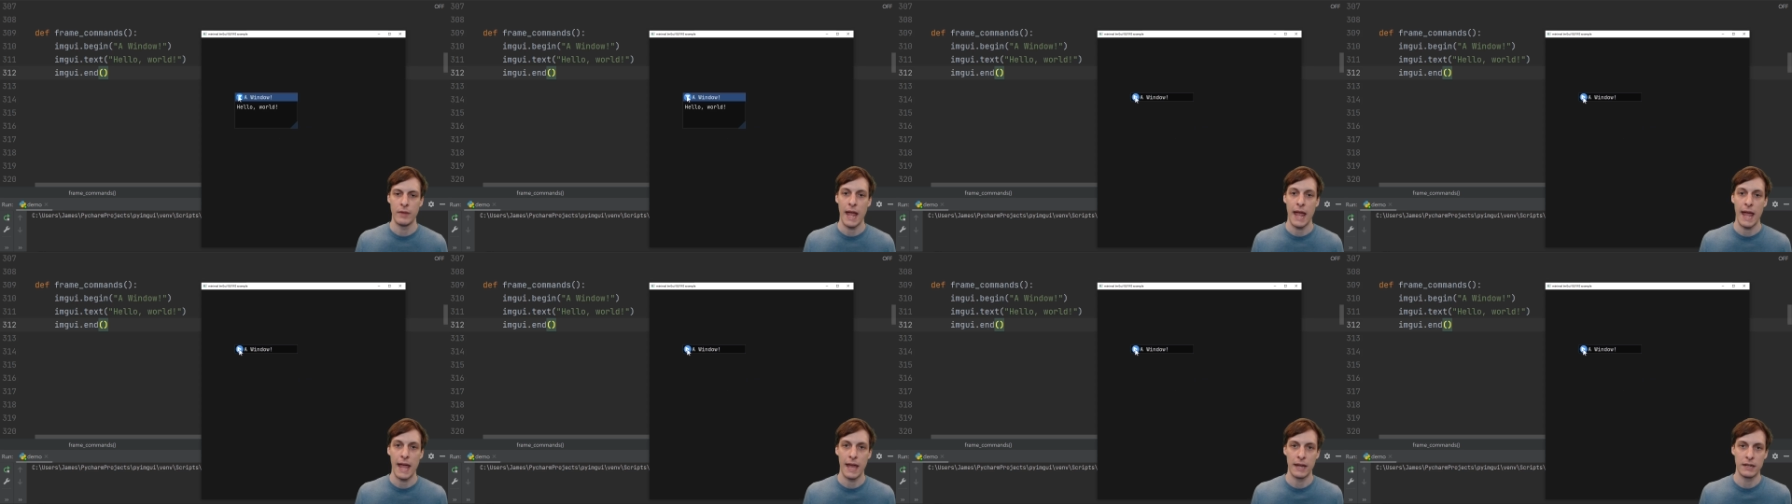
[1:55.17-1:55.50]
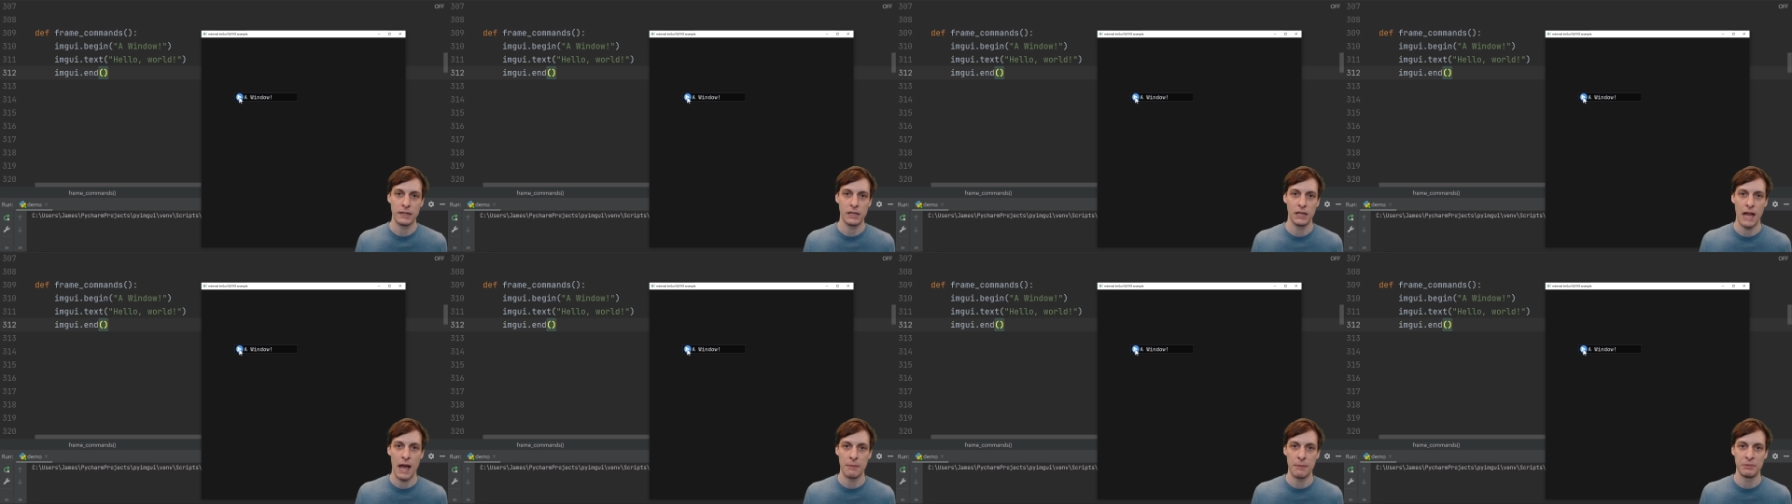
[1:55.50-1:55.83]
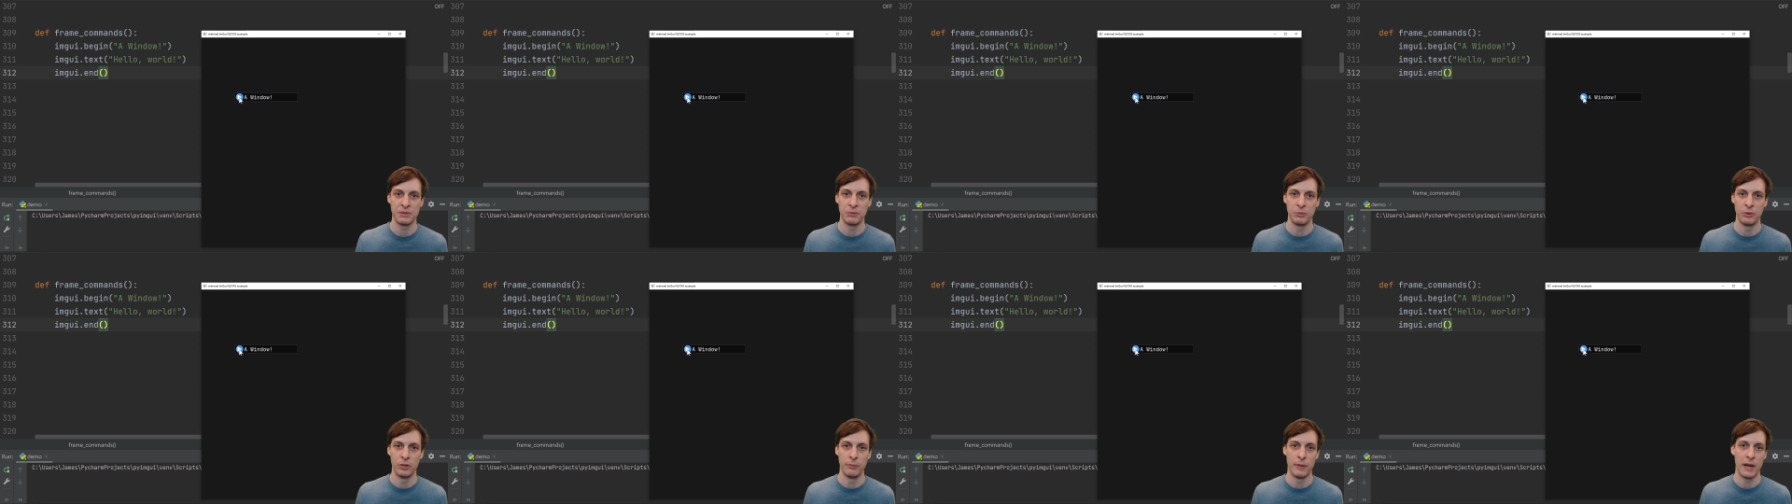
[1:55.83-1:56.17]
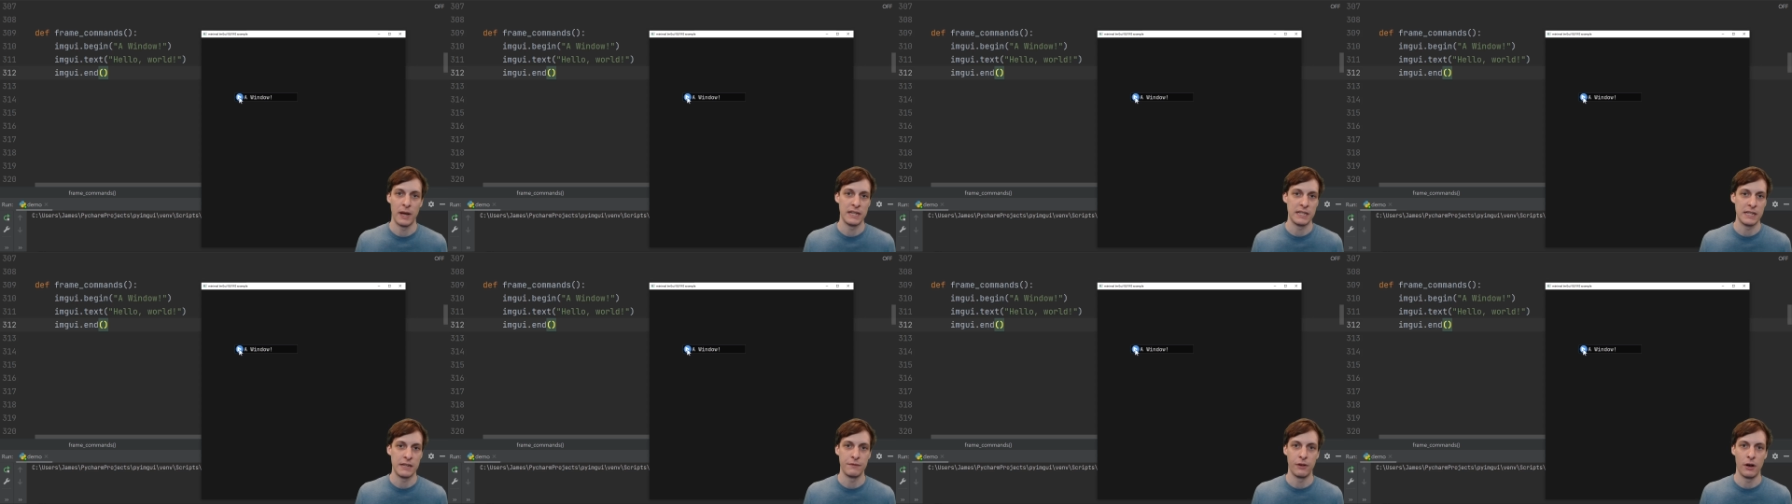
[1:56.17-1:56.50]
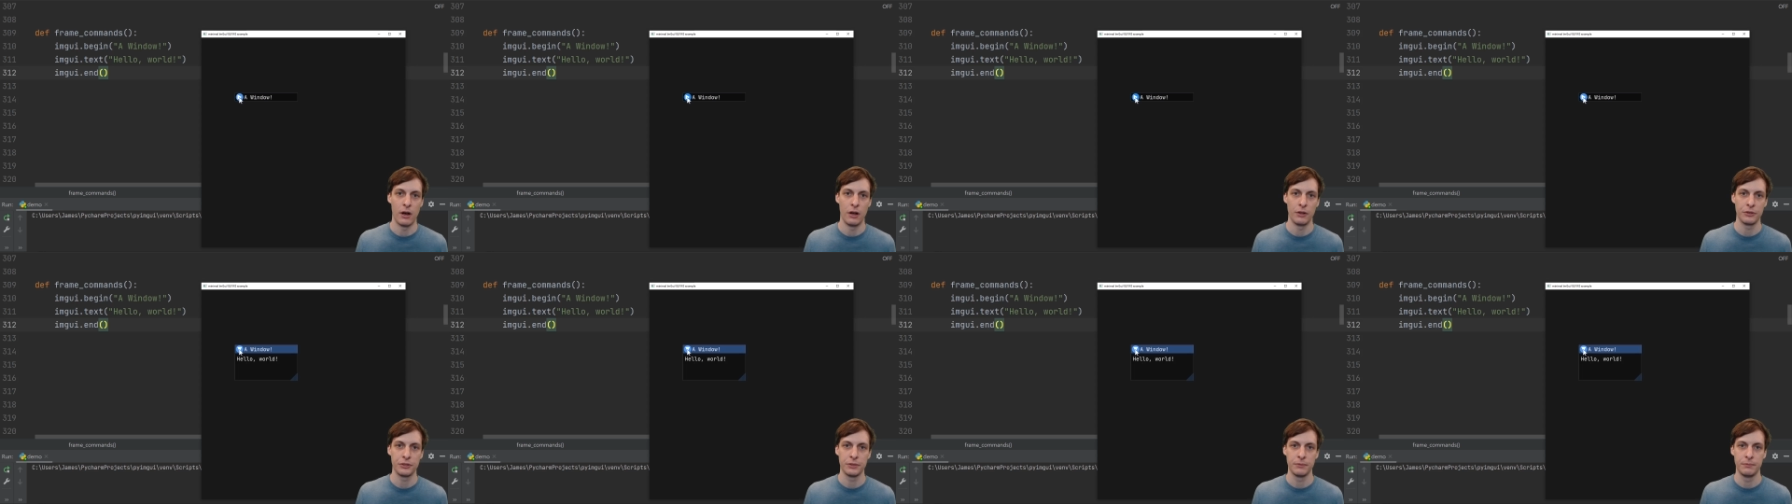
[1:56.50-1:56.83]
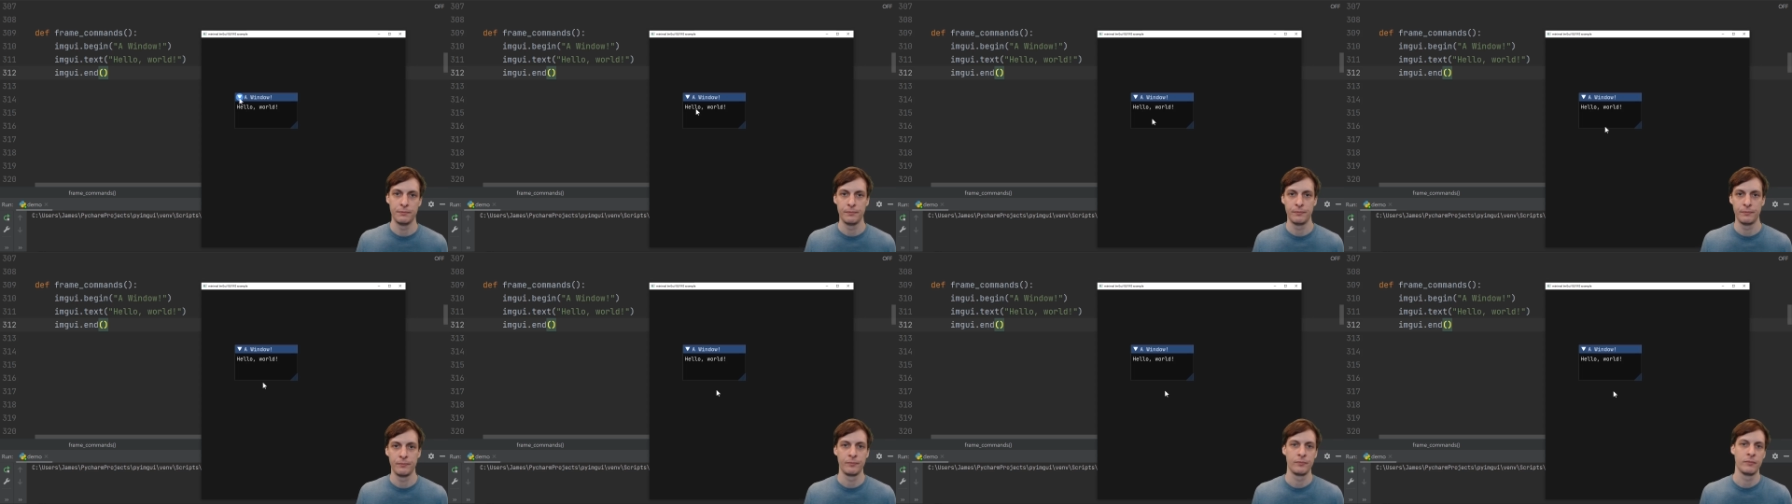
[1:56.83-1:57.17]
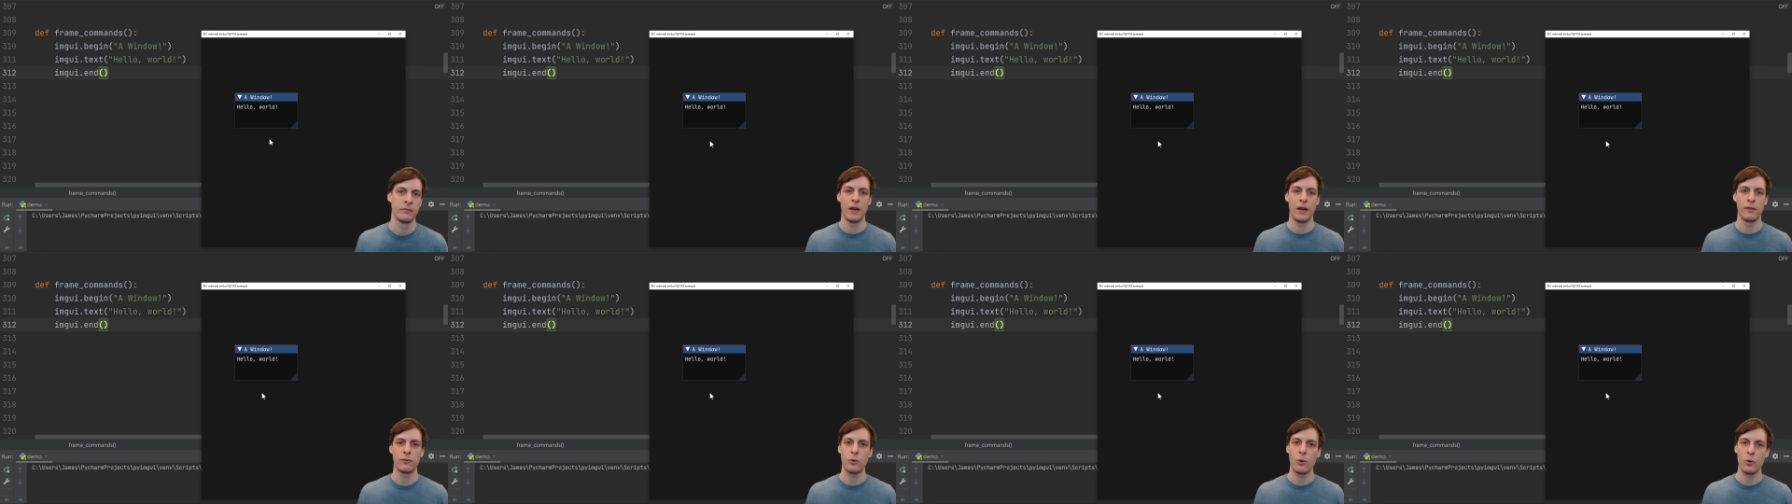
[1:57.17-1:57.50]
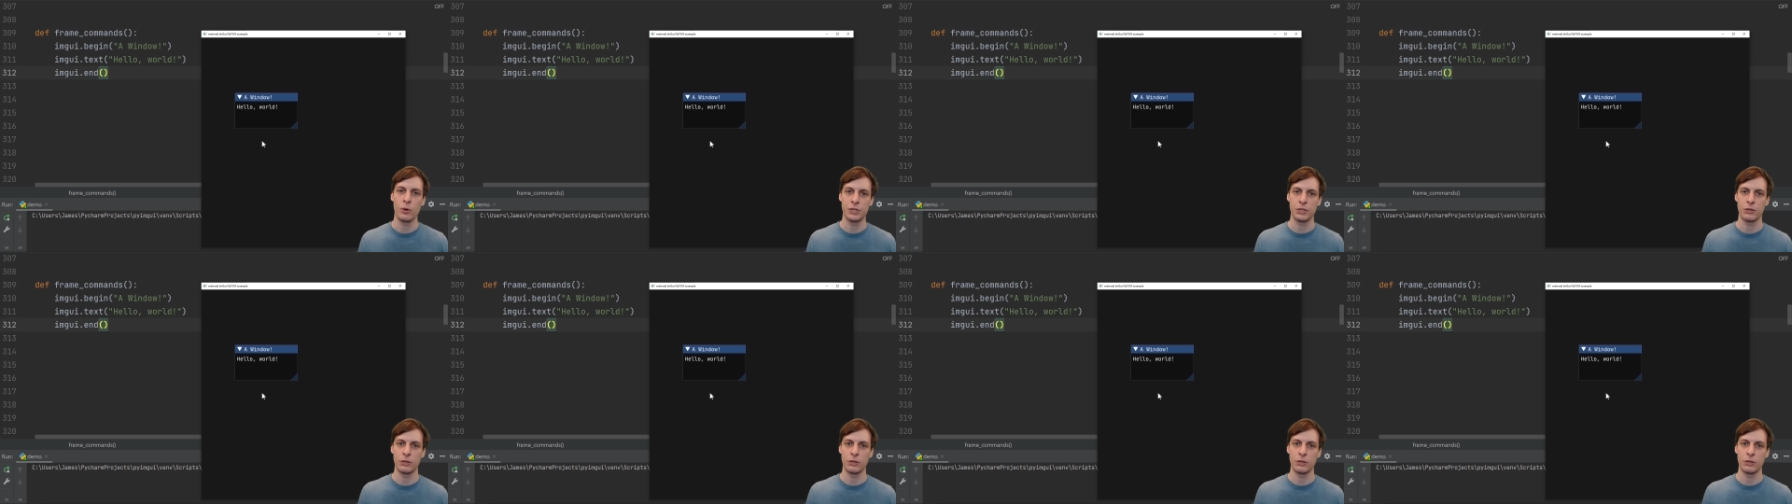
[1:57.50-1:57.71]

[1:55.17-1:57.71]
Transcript: and collapsible by default course,